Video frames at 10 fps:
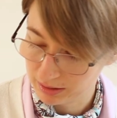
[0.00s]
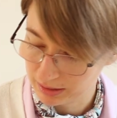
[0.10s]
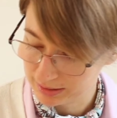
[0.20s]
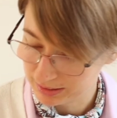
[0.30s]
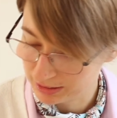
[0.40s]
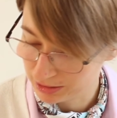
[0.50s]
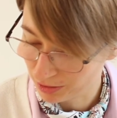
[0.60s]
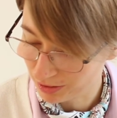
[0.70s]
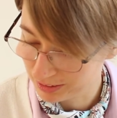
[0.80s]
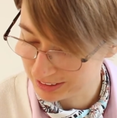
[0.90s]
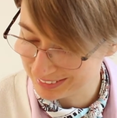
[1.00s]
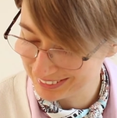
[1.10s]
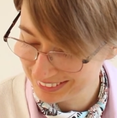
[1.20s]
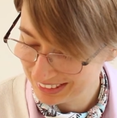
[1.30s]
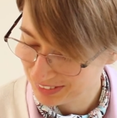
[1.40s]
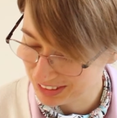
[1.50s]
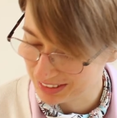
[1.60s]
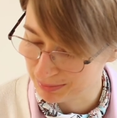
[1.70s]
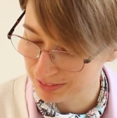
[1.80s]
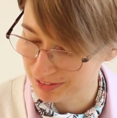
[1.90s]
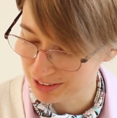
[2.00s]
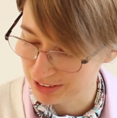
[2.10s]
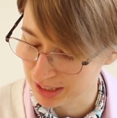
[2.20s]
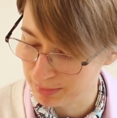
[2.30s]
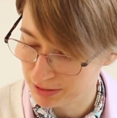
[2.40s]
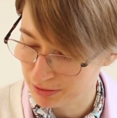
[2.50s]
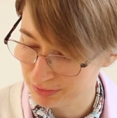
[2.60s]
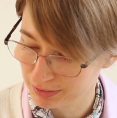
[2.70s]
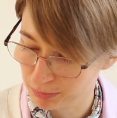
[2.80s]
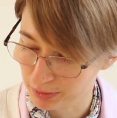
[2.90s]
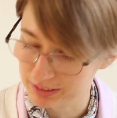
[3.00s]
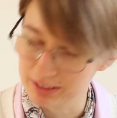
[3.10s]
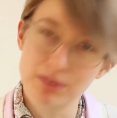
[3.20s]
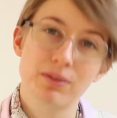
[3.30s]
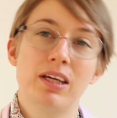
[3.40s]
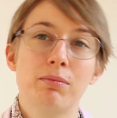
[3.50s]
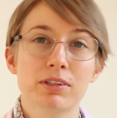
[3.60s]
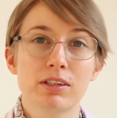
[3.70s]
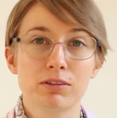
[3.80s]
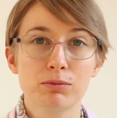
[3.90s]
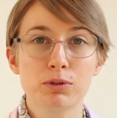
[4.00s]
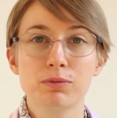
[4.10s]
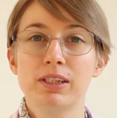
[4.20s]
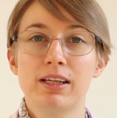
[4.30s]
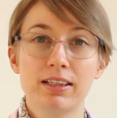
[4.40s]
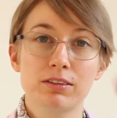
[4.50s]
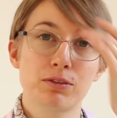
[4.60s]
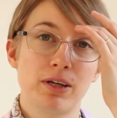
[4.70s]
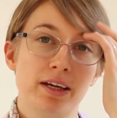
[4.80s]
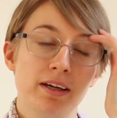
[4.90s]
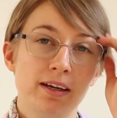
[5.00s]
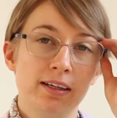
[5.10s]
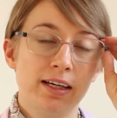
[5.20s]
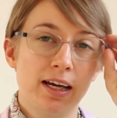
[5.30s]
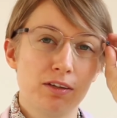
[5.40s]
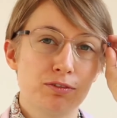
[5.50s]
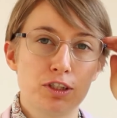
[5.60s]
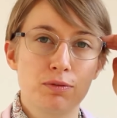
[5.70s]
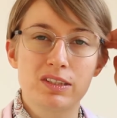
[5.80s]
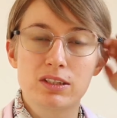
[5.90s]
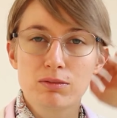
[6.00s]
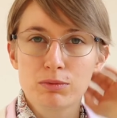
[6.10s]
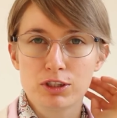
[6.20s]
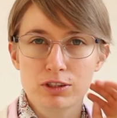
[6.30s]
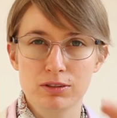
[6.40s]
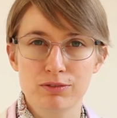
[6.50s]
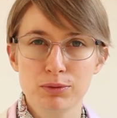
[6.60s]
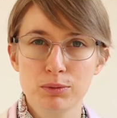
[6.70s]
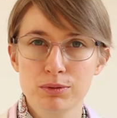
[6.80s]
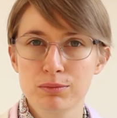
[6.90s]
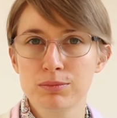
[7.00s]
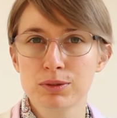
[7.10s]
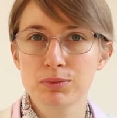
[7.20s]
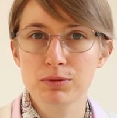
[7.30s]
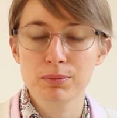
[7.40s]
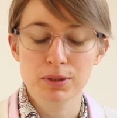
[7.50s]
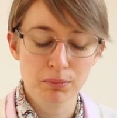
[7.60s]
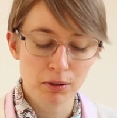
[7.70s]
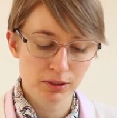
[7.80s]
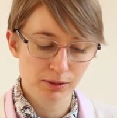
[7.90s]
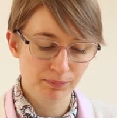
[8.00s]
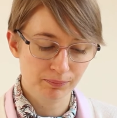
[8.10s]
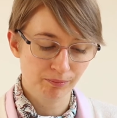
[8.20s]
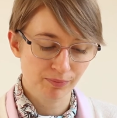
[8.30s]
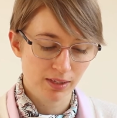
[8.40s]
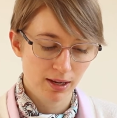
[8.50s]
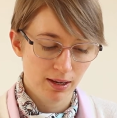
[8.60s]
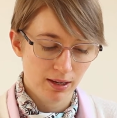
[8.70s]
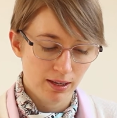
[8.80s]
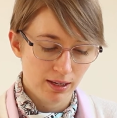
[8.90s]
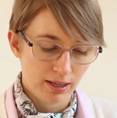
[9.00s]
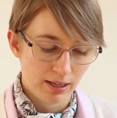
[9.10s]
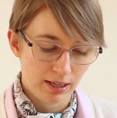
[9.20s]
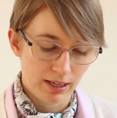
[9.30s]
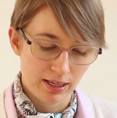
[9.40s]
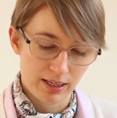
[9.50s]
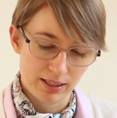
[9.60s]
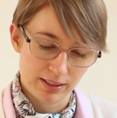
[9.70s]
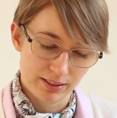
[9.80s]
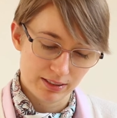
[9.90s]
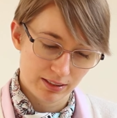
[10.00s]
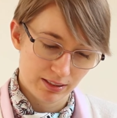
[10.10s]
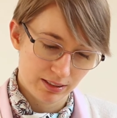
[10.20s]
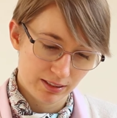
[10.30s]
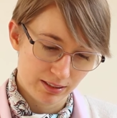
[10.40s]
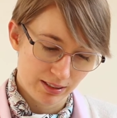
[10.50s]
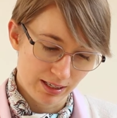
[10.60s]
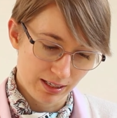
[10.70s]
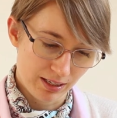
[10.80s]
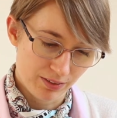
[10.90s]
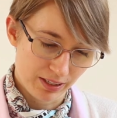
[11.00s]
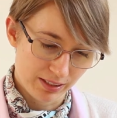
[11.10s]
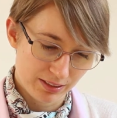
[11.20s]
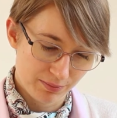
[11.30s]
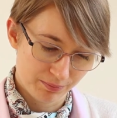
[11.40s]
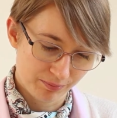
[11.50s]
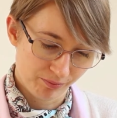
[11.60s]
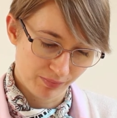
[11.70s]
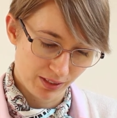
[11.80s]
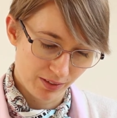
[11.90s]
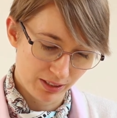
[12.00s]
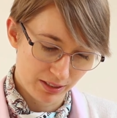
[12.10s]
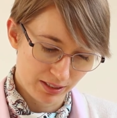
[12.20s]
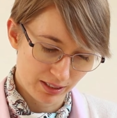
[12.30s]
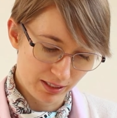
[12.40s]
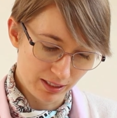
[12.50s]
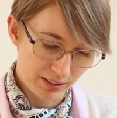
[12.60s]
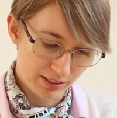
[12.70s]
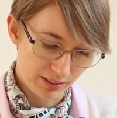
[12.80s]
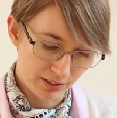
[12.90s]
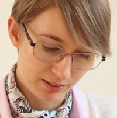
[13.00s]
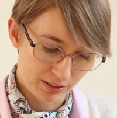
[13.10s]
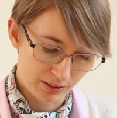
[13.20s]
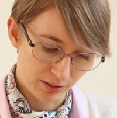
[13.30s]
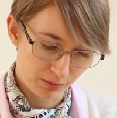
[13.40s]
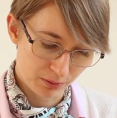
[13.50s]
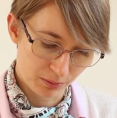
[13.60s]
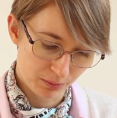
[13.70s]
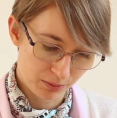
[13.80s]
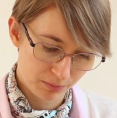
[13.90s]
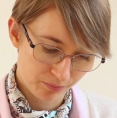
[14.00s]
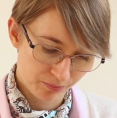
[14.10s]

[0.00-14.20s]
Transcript: It's in dollars, which is a bit of a shame. I don't know if it works in the UK, because I would really like to try HelloFresh, which is a food subscription box. And, oh nice. Okay, and I can get another discount code.